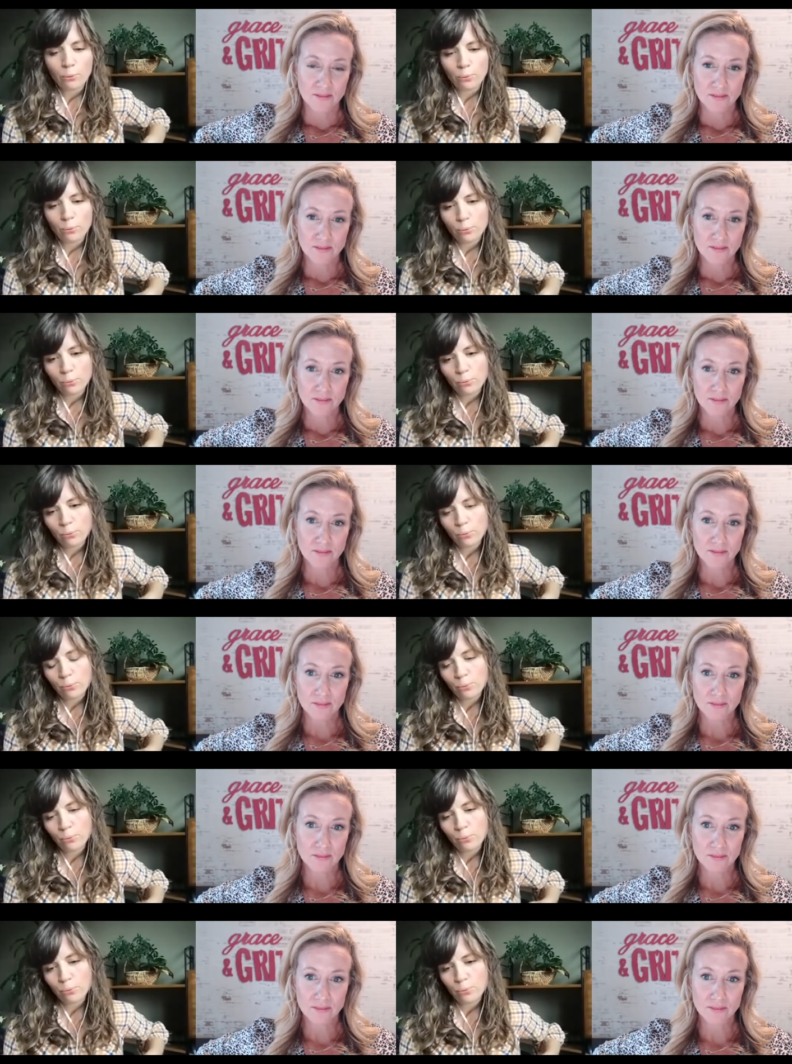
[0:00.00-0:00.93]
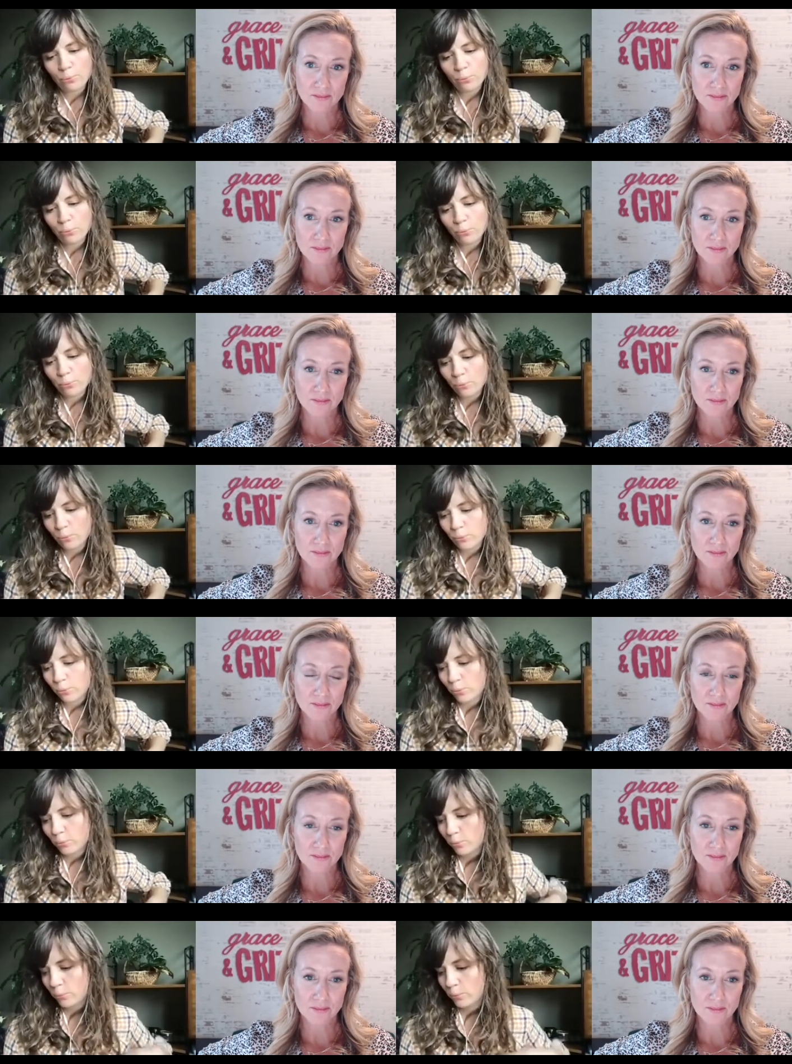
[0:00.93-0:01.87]

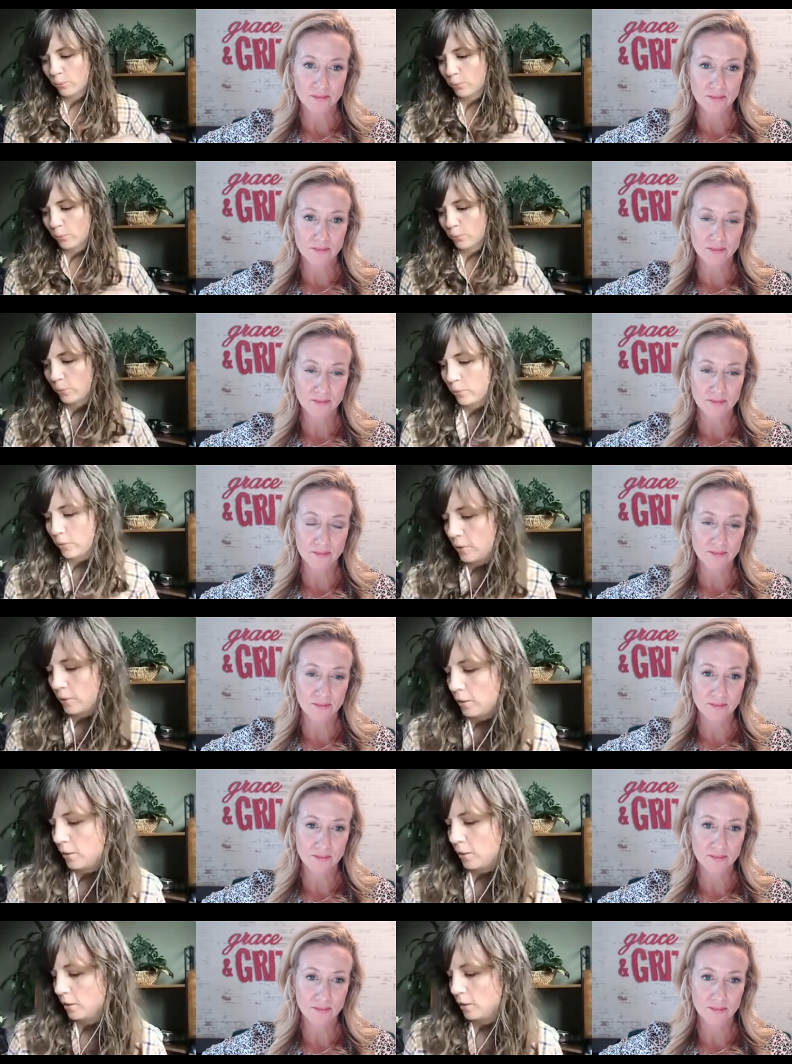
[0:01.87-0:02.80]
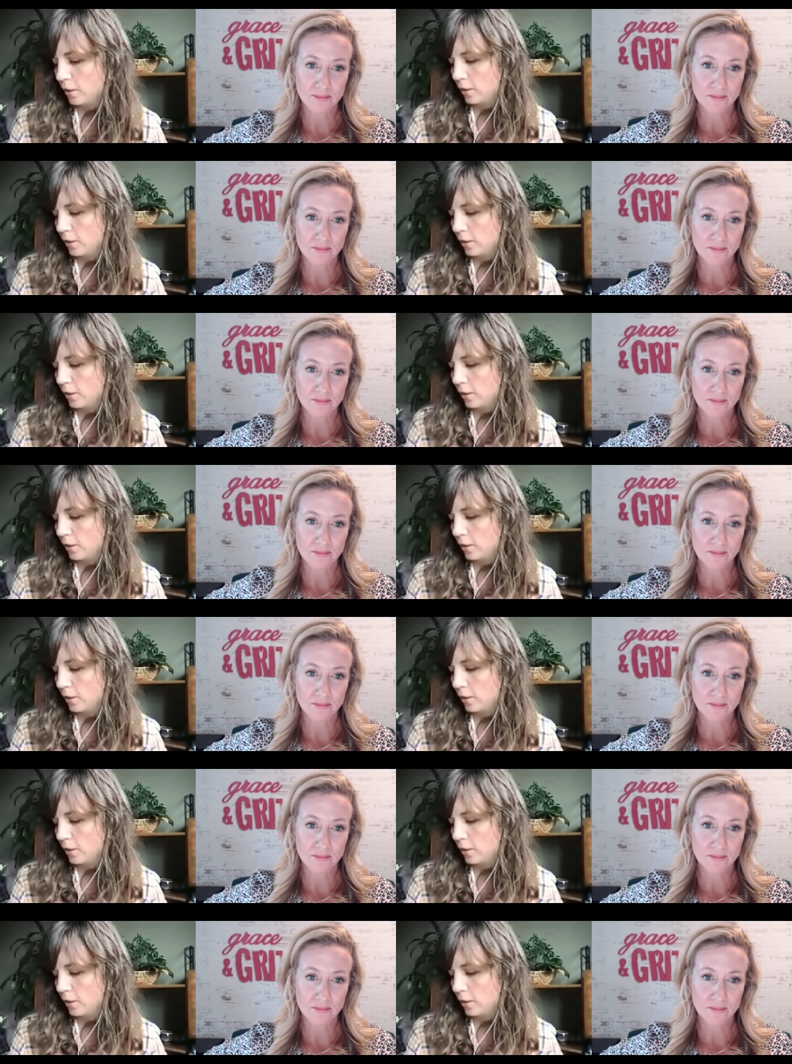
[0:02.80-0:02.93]
Nobody speaks.